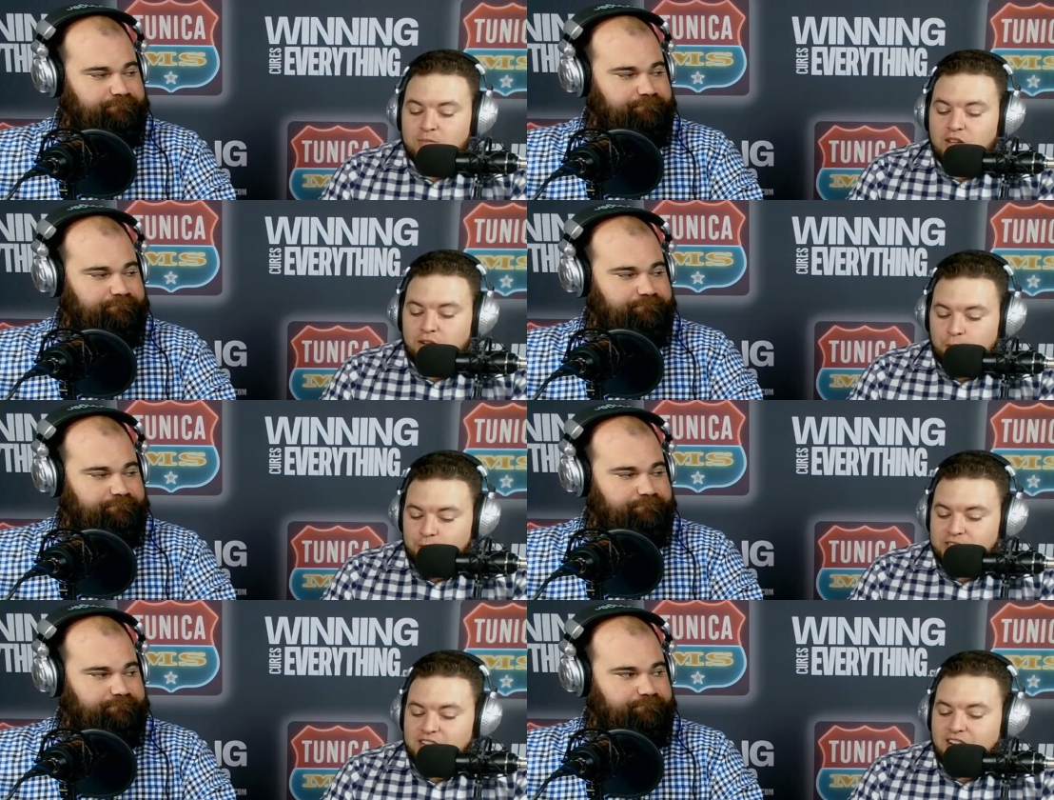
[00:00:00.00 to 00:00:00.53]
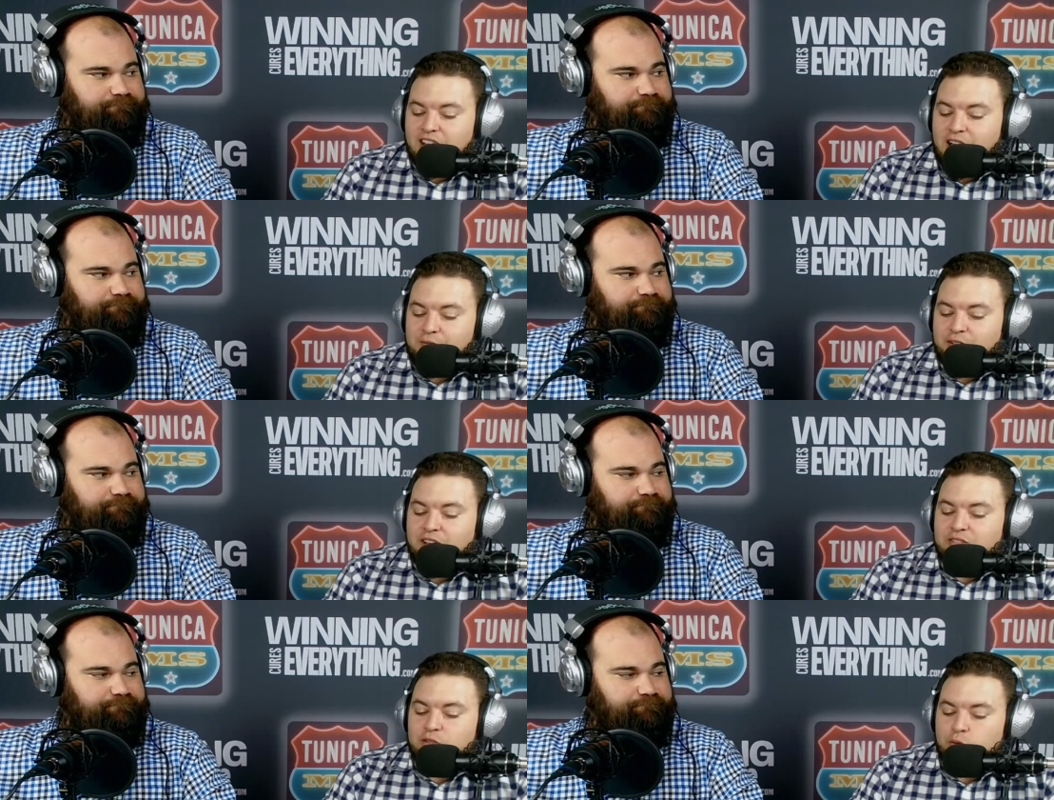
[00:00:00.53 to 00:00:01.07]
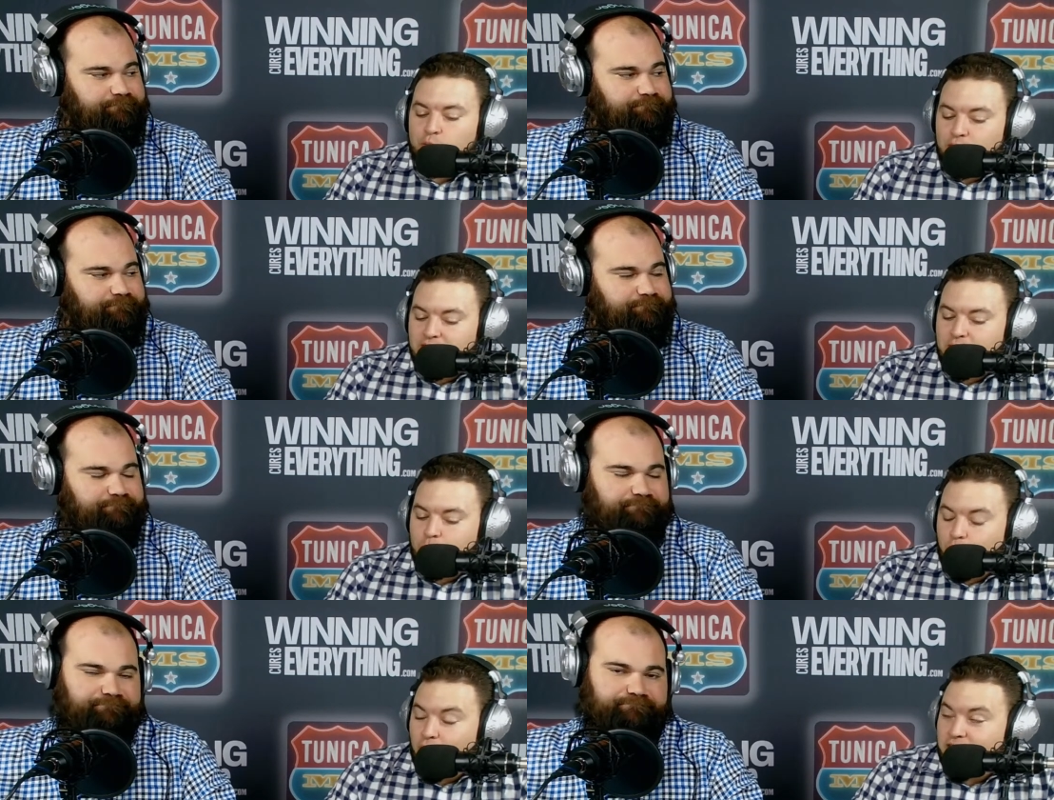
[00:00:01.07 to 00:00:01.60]
Speaker 1: Louisiana Lafayette 3
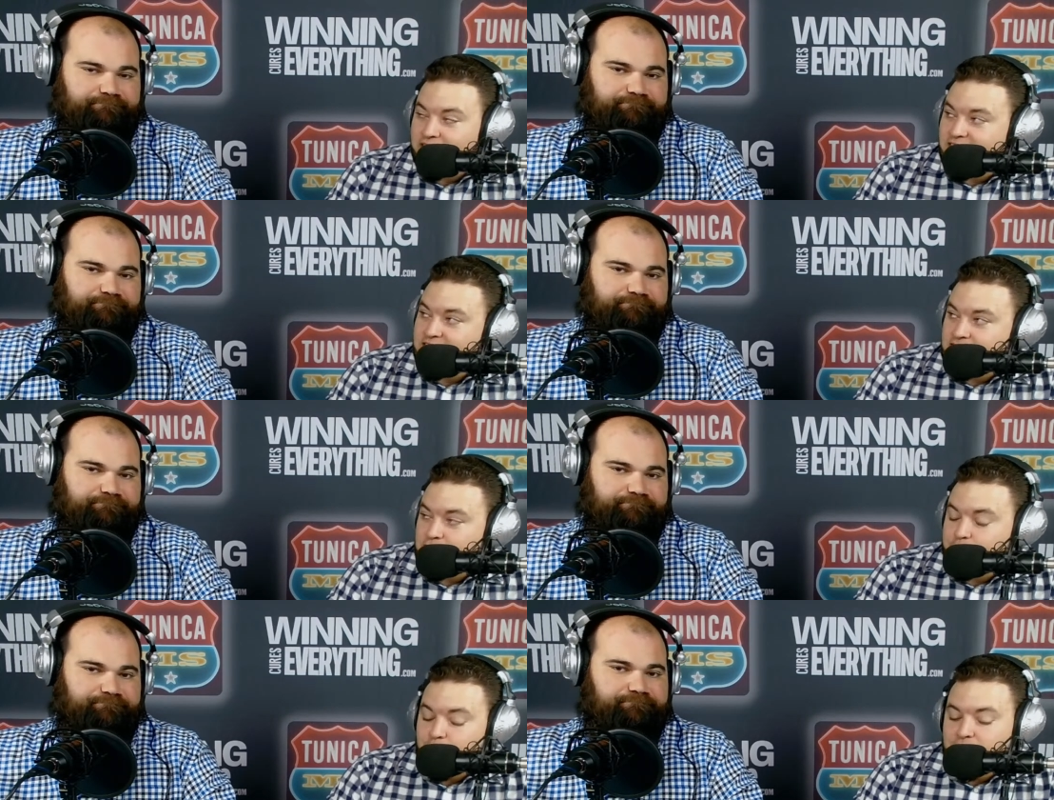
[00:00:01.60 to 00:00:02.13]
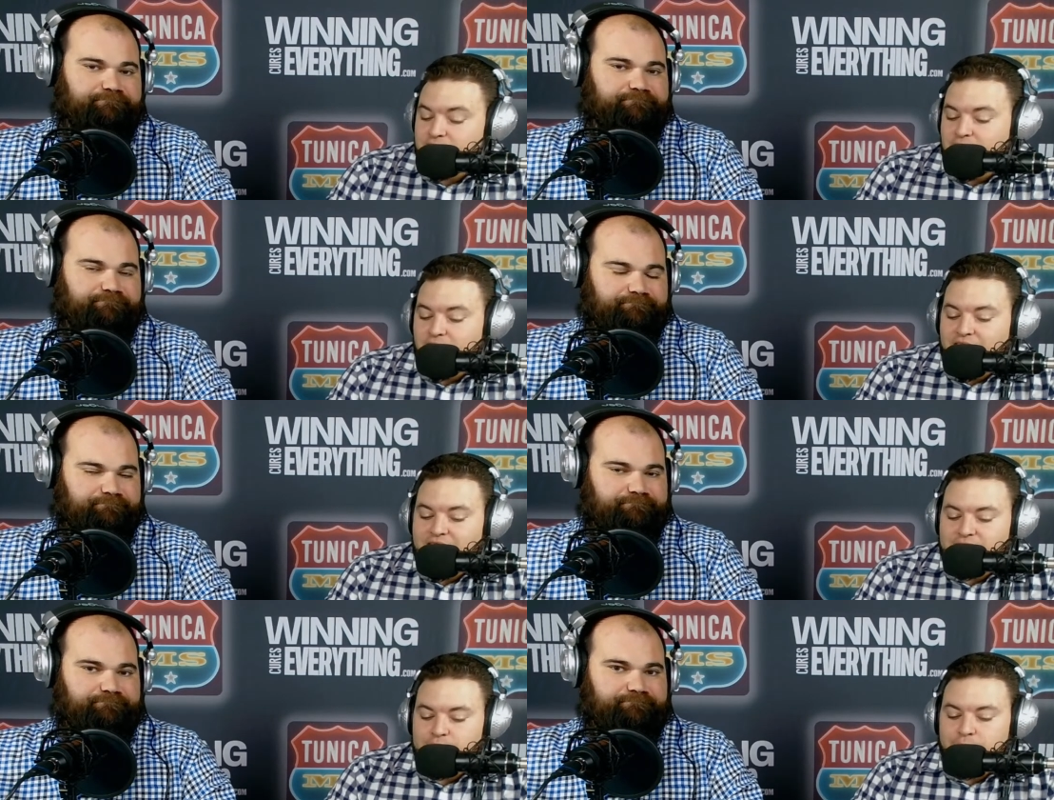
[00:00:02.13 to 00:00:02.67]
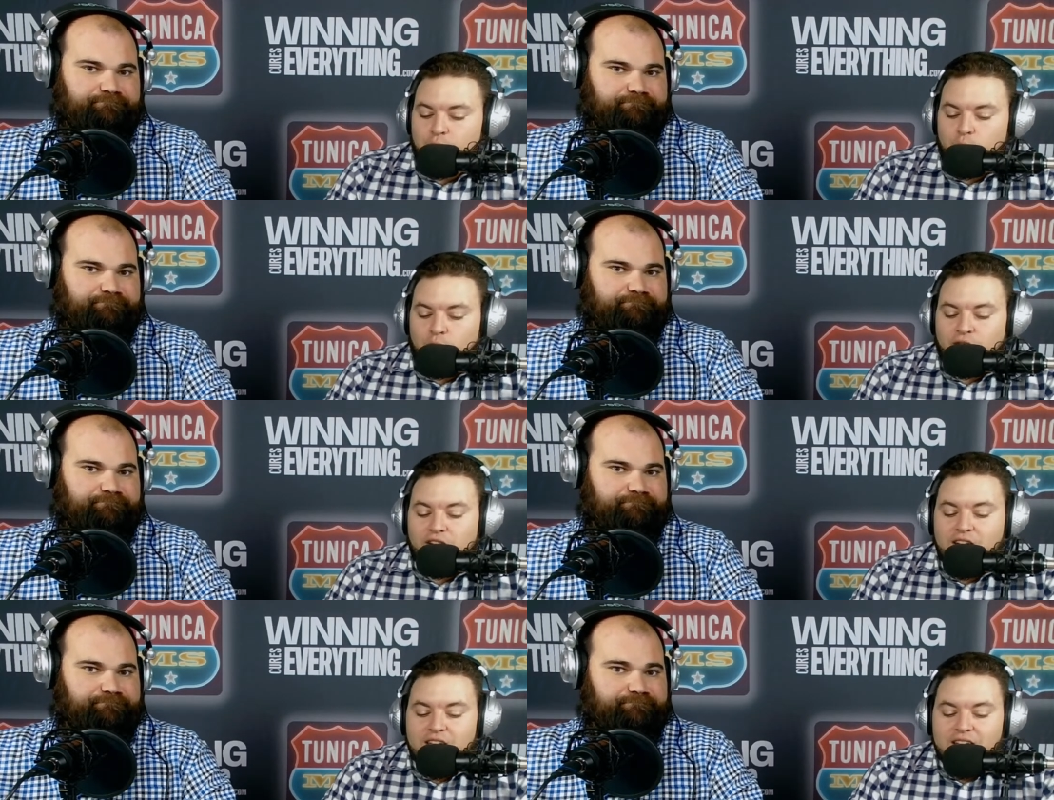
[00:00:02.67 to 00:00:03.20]
and 1 against the spread in their last
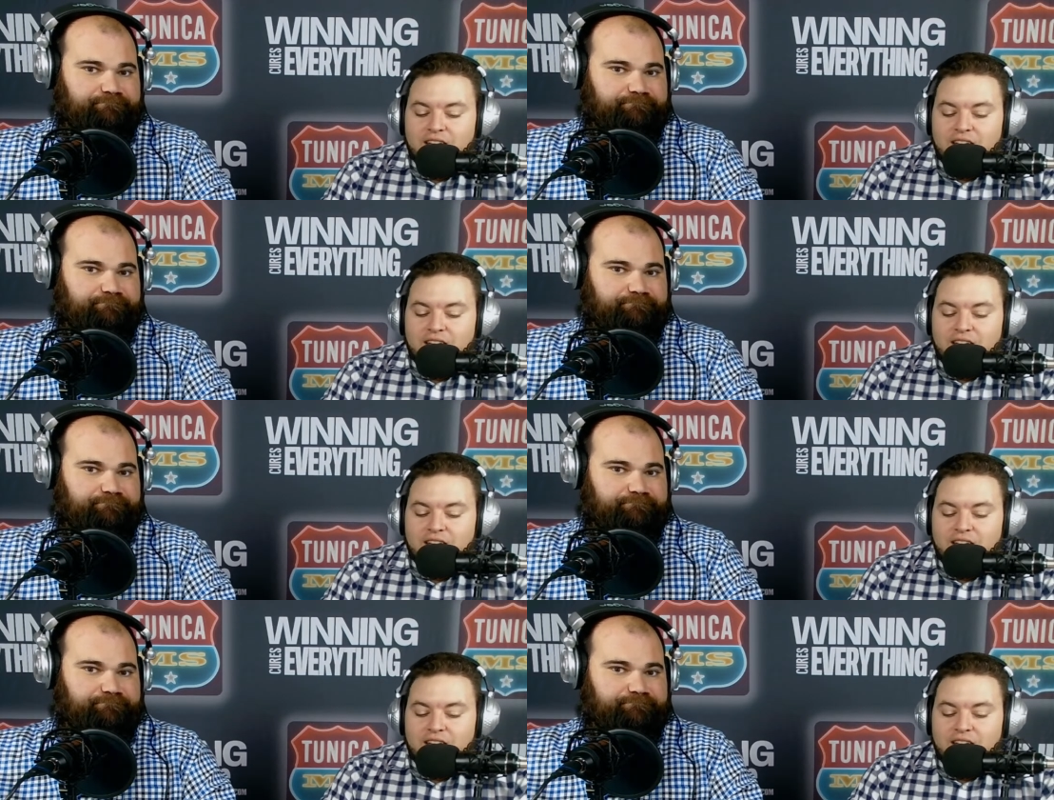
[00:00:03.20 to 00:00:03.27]
4.